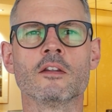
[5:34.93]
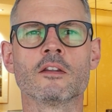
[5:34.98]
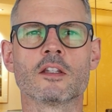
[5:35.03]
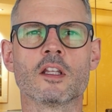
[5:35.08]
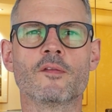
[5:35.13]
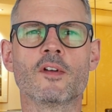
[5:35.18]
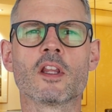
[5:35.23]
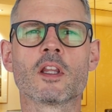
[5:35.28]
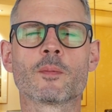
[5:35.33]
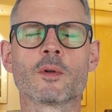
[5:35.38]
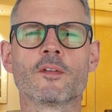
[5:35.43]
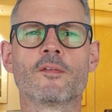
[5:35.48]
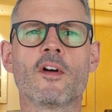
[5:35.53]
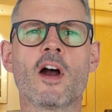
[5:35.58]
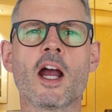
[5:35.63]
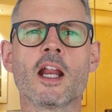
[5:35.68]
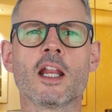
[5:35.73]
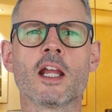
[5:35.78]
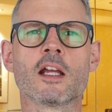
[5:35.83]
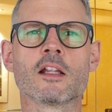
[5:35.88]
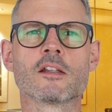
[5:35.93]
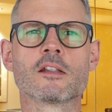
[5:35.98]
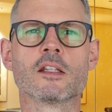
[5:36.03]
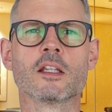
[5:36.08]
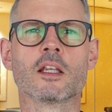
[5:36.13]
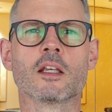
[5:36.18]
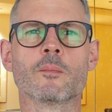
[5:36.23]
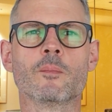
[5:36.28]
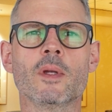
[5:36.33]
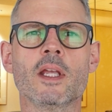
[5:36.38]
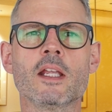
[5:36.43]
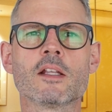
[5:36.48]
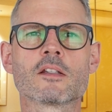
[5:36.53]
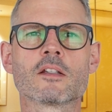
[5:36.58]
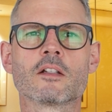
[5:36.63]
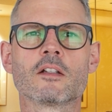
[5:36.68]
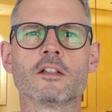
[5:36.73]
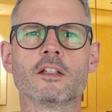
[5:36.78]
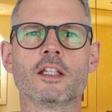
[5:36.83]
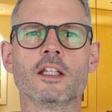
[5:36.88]
developer financing,
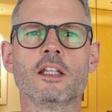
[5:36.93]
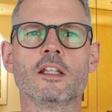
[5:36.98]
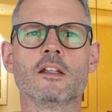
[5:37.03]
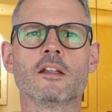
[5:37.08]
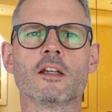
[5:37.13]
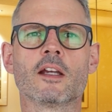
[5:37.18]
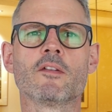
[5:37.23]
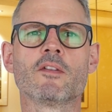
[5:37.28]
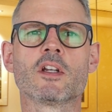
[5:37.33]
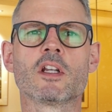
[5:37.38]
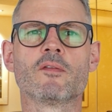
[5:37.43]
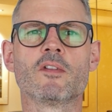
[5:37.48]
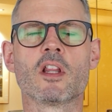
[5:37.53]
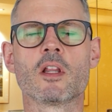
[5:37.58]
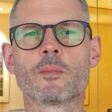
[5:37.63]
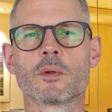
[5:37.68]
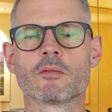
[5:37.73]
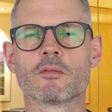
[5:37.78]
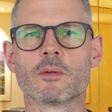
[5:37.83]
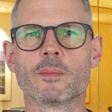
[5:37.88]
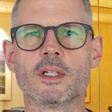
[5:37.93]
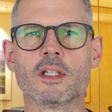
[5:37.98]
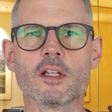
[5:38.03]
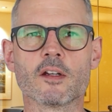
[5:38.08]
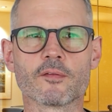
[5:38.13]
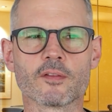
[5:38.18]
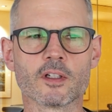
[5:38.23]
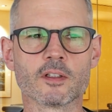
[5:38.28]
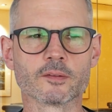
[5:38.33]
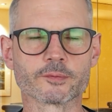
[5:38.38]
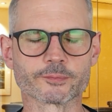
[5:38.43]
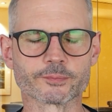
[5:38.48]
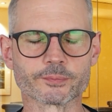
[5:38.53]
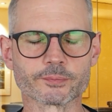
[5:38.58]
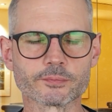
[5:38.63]
basically every developer will be different.